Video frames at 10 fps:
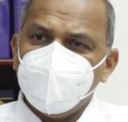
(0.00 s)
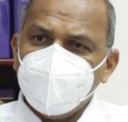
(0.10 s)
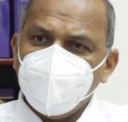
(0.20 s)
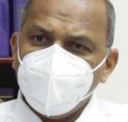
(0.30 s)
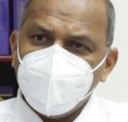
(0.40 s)

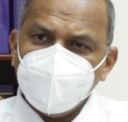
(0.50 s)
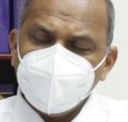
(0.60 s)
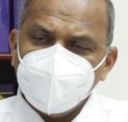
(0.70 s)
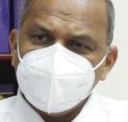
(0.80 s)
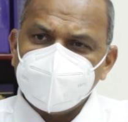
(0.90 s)
we don't want
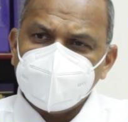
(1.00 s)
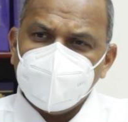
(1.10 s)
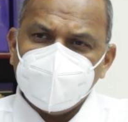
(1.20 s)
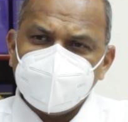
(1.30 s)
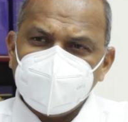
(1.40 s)
those
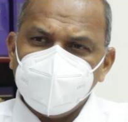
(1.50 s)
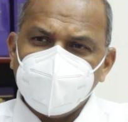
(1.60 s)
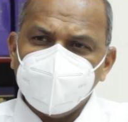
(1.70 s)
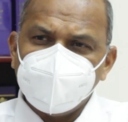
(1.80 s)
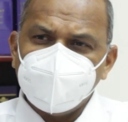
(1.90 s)

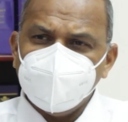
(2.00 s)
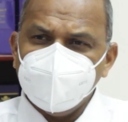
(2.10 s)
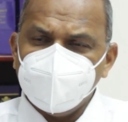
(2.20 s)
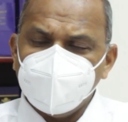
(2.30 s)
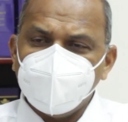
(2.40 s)
symptoms to
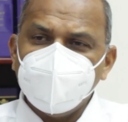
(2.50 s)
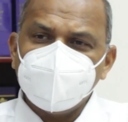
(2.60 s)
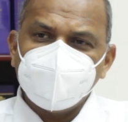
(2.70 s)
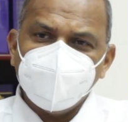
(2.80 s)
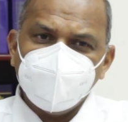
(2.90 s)

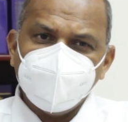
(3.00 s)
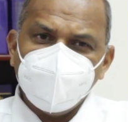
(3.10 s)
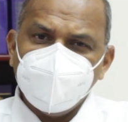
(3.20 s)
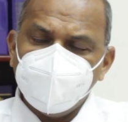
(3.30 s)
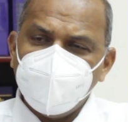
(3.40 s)
deteriorate, so we've
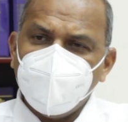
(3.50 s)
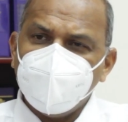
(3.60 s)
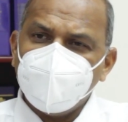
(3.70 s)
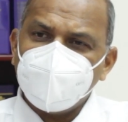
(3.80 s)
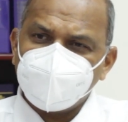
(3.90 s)
been
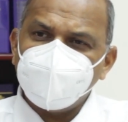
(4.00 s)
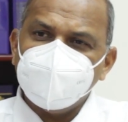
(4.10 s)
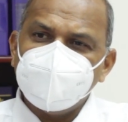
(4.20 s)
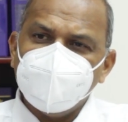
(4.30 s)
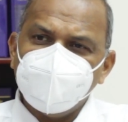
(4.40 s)
paying extra
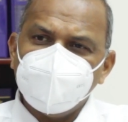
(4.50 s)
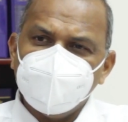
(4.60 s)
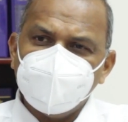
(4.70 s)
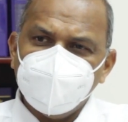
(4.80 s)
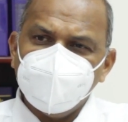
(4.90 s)

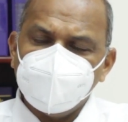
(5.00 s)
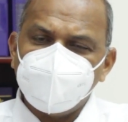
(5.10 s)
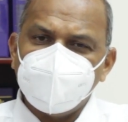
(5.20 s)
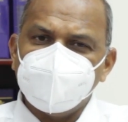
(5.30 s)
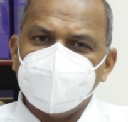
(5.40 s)
attention to those
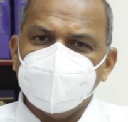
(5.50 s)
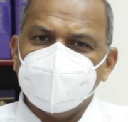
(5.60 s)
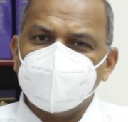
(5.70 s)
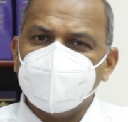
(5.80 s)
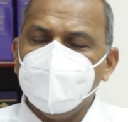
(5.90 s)

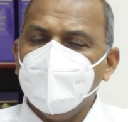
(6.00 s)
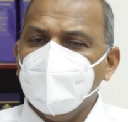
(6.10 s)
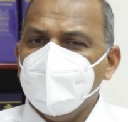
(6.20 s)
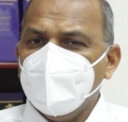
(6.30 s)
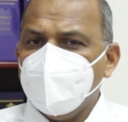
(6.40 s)
persons.
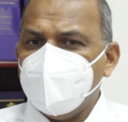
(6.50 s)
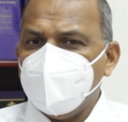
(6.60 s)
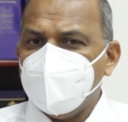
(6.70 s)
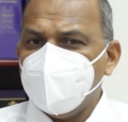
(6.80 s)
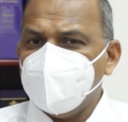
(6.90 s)

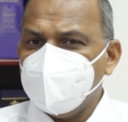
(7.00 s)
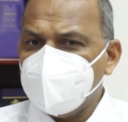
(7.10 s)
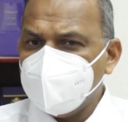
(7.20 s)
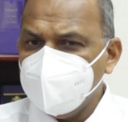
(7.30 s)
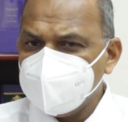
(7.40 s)

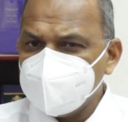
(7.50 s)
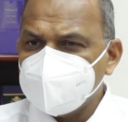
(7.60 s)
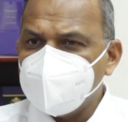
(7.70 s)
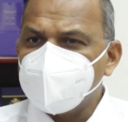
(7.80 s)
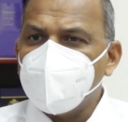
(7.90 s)
The
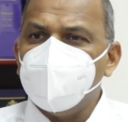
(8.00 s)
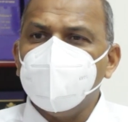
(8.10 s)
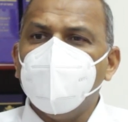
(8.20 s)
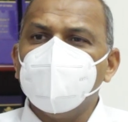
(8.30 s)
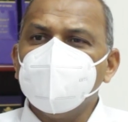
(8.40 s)
cases have come
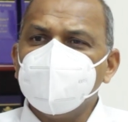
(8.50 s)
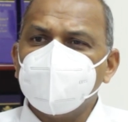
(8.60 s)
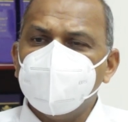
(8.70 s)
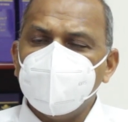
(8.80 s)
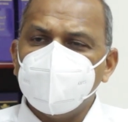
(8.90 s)
down
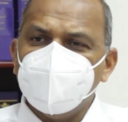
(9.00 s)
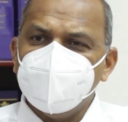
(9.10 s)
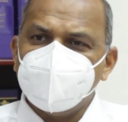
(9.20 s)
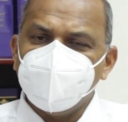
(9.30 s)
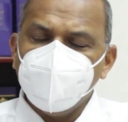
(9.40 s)

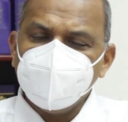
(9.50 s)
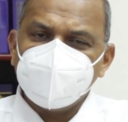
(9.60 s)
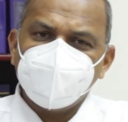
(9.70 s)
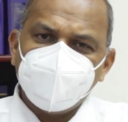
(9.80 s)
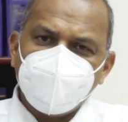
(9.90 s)
because
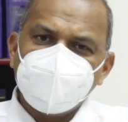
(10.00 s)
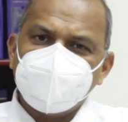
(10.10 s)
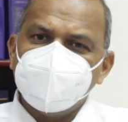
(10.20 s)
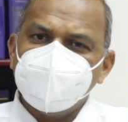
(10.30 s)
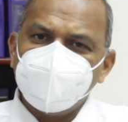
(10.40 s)
most
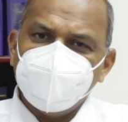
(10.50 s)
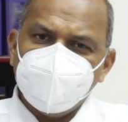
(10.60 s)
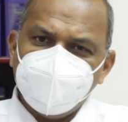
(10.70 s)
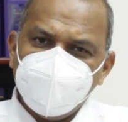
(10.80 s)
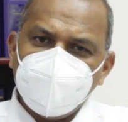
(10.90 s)
persons would
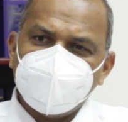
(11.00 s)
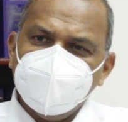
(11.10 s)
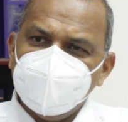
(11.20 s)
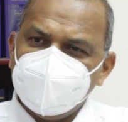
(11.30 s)
have met the